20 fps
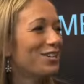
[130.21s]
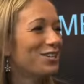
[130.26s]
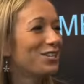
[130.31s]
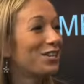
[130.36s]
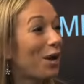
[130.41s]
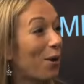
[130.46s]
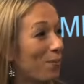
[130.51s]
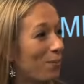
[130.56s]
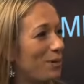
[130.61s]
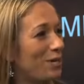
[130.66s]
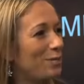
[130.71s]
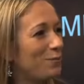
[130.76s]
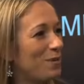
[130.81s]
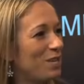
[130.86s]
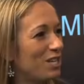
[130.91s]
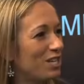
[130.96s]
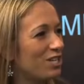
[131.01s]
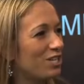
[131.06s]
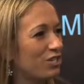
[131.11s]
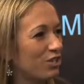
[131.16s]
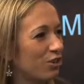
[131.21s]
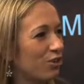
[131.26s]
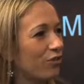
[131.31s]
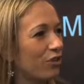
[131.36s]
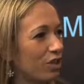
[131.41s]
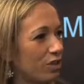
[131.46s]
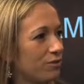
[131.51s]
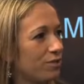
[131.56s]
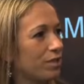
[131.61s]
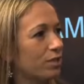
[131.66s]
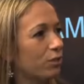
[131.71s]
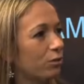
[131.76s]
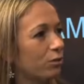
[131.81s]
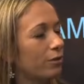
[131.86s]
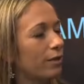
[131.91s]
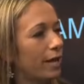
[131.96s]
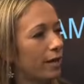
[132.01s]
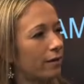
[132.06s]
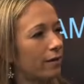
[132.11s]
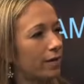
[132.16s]
Should companies be concerned that using Google
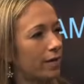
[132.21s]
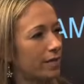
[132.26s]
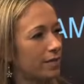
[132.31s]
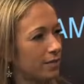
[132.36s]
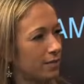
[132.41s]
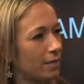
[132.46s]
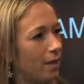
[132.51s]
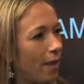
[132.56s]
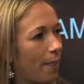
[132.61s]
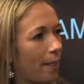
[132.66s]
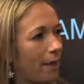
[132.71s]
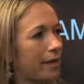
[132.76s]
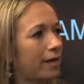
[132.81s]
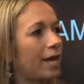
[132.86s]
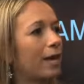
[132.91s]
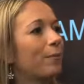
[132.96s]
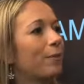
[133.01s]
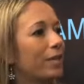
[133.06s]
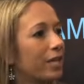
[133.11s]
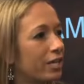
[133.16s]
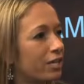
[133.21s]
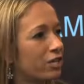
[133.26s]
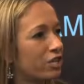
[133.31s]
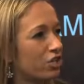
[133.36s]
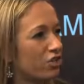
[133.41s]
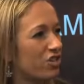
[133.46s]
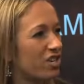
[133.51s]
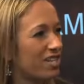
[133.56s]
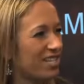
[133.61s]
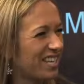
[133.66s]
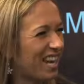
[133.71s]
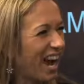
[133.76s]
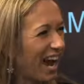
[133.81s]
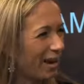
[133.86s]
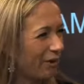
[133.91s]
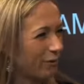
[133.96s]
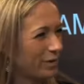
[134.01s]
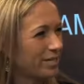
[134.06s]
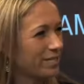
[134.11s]
Analytics in the online gambling industry is at a high